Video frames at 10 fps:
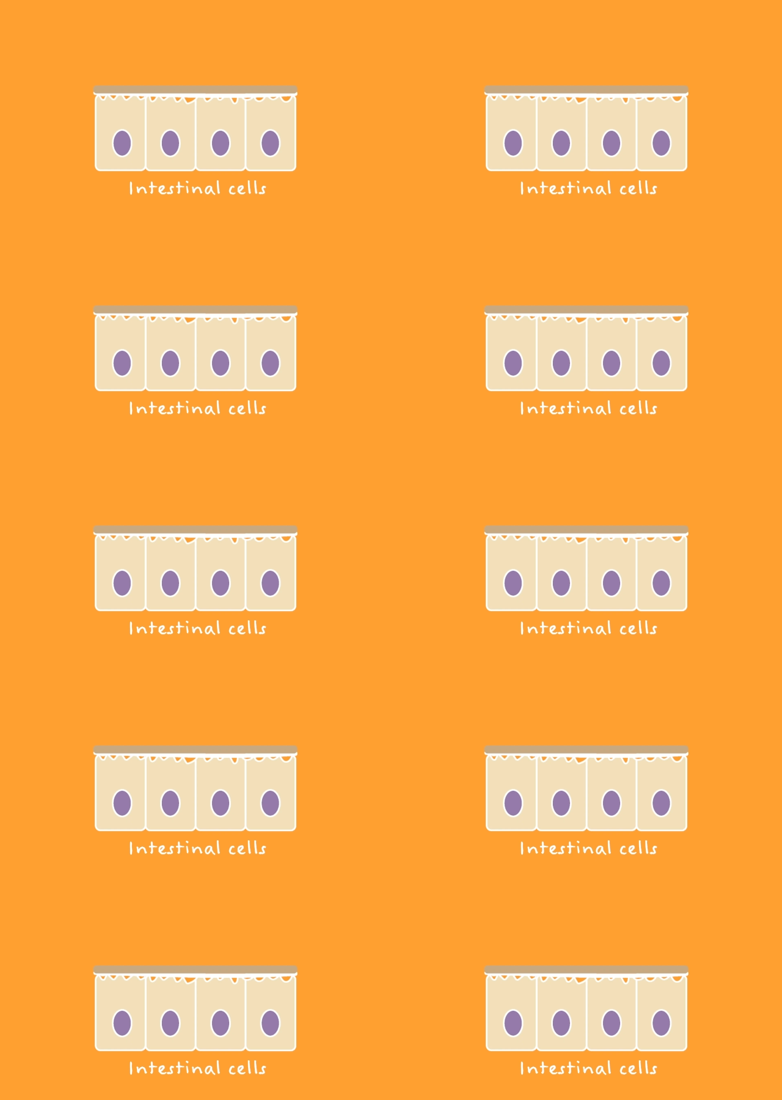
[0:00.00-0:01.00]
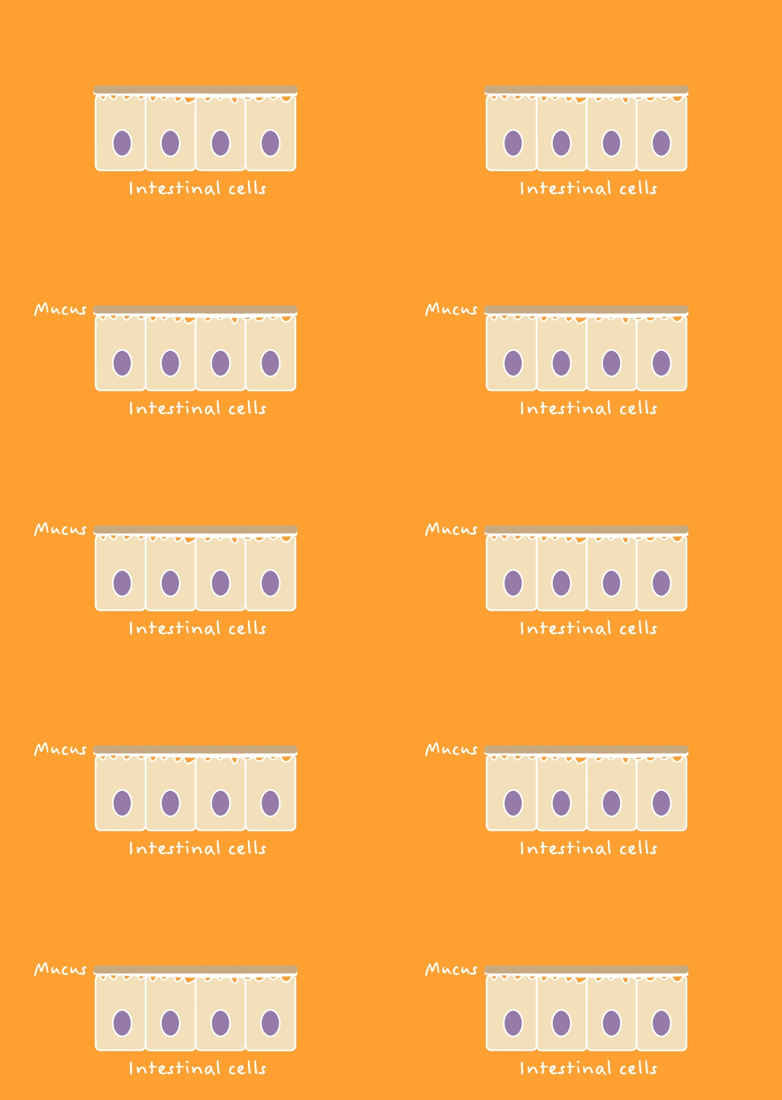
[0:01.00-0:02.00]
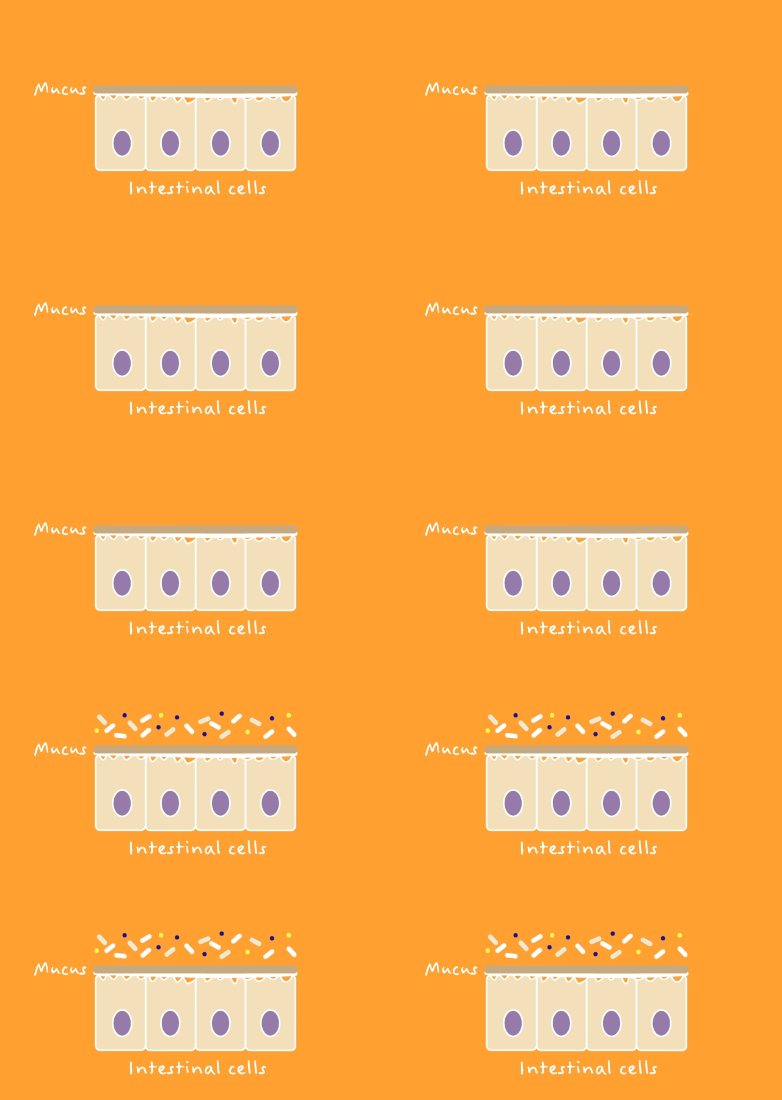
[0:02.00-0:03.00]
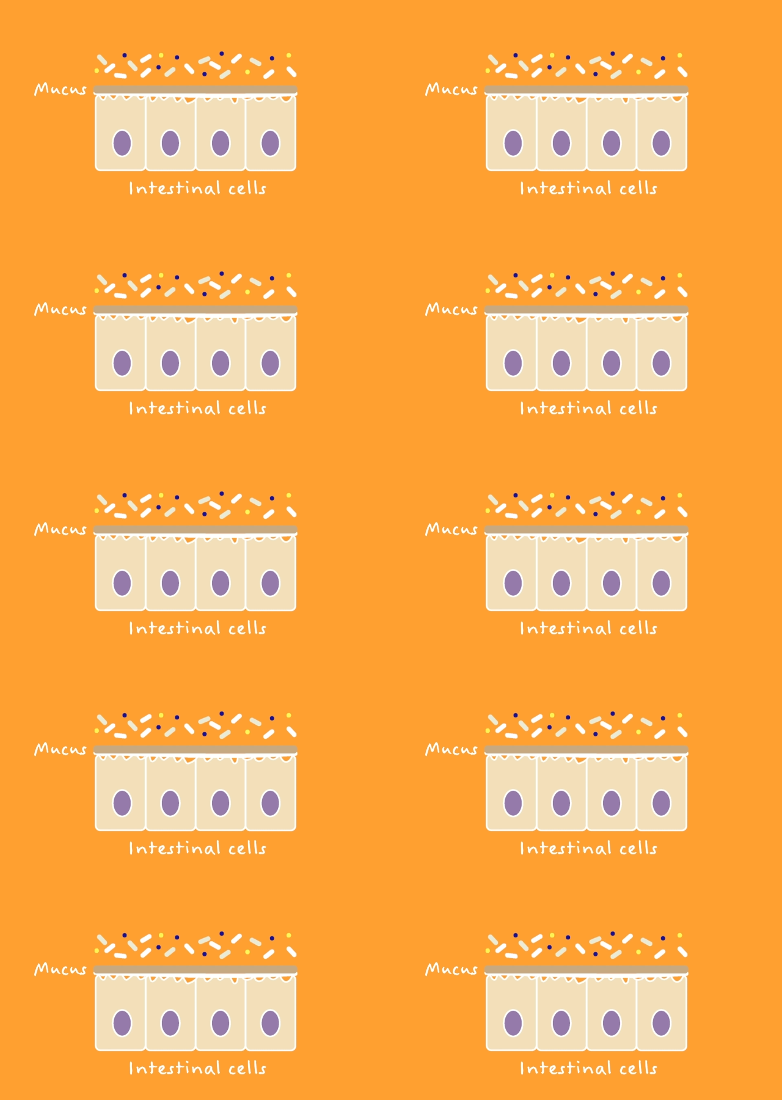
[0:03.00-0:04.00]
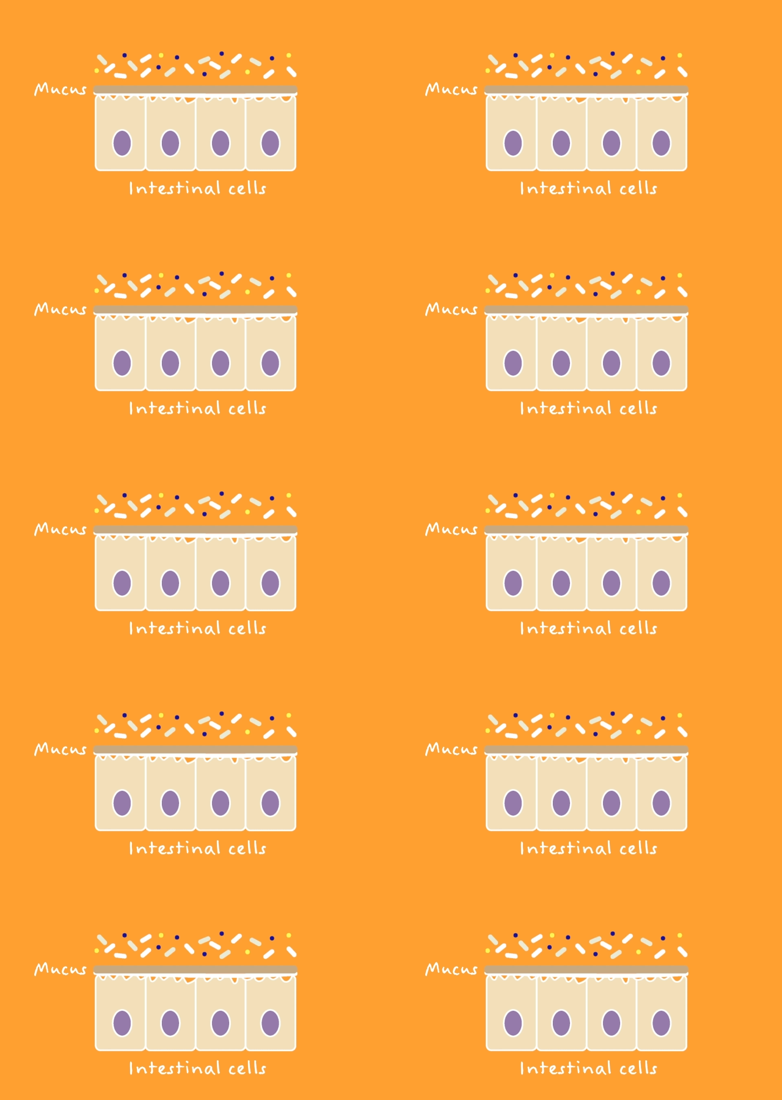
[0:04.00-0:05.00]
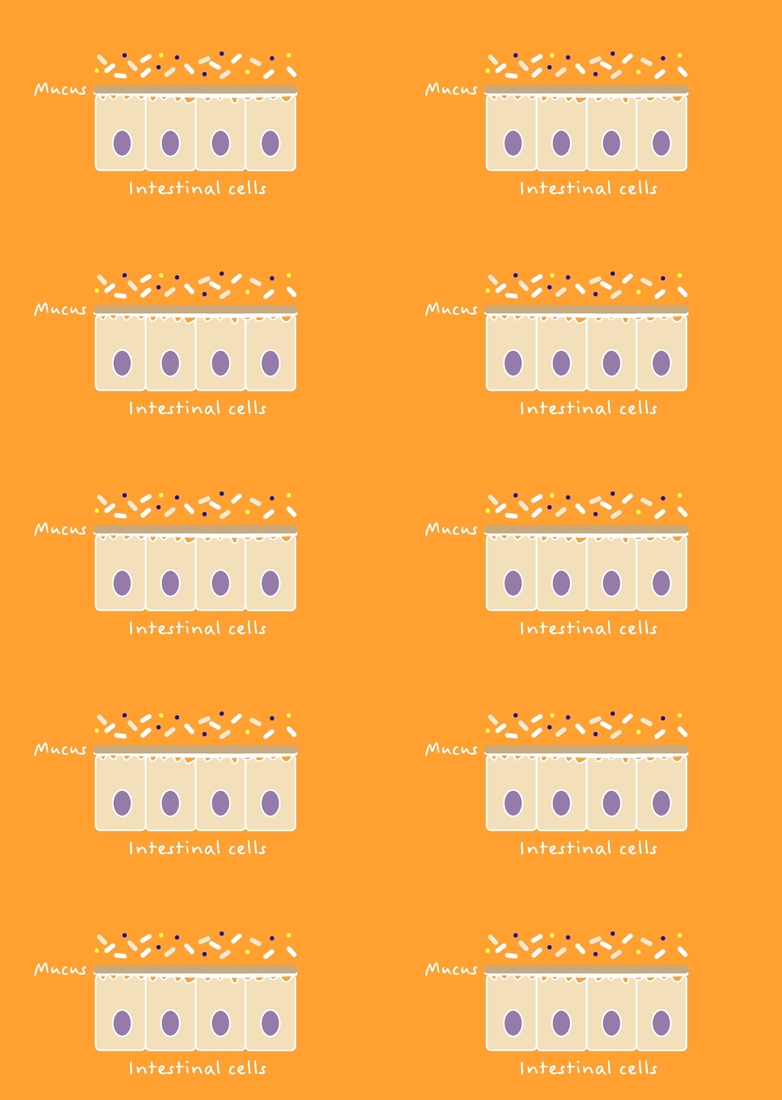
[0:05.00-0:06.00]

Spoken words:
Nobody's mouth can be seen.